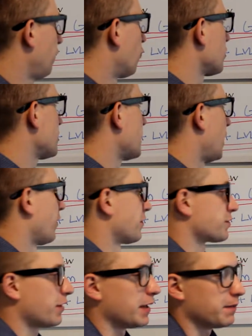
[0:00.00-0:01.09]

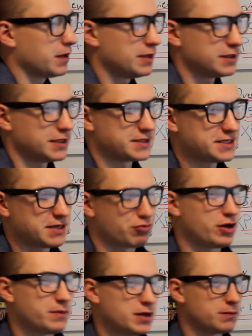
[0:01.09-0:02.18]
$40, right? Is this a
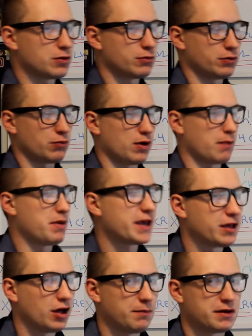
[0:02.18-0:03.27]
premium you want to
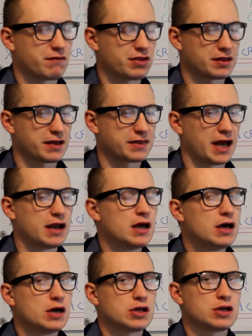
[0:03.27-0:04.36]
pick up and everything like that?
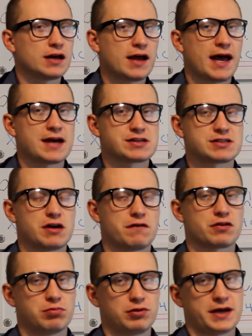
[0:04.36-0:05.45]
You gotta ask yourself
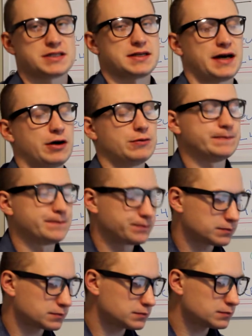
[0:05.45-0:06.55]
your play style.
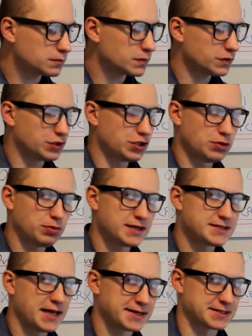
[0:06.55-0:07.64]
Do you play
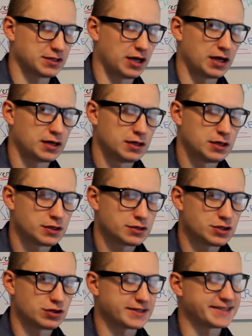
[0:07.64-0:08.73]
tanks a lot? Do
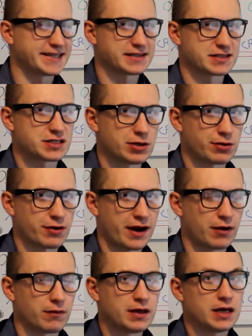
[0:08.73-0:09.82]
you like to take the Stuart
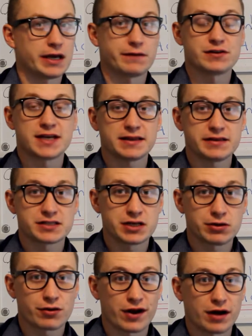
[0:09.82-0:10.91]
out? If you take the
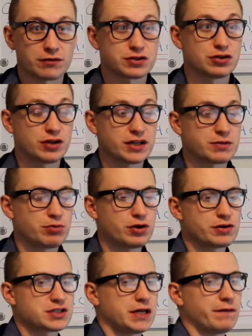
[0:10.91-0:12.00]
Stuart out, do you like to put
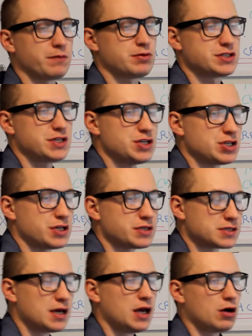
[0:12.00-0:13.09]
yourself in
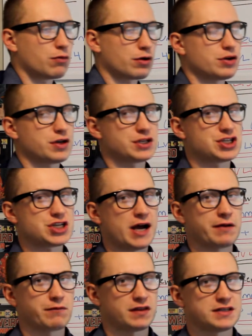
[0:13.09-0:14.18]
positions where you can
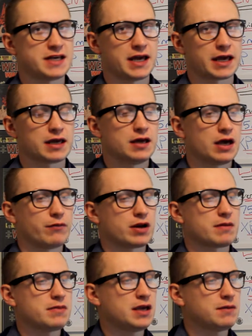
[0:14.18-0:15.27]
shine with a tank? And what
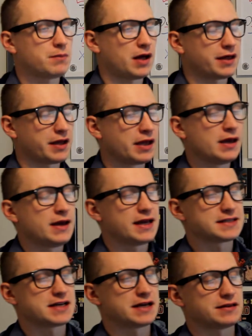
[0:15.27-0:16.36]
I mean by it
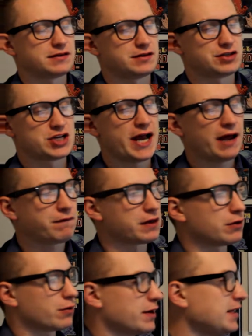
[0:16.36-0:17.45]
is that the
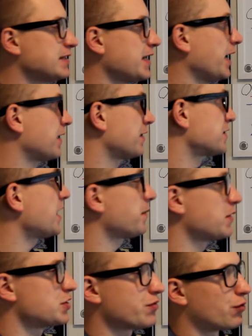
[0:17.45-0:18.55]
Chaffee, or any tank in this game
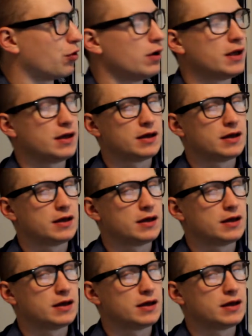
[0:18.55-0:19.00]
in general,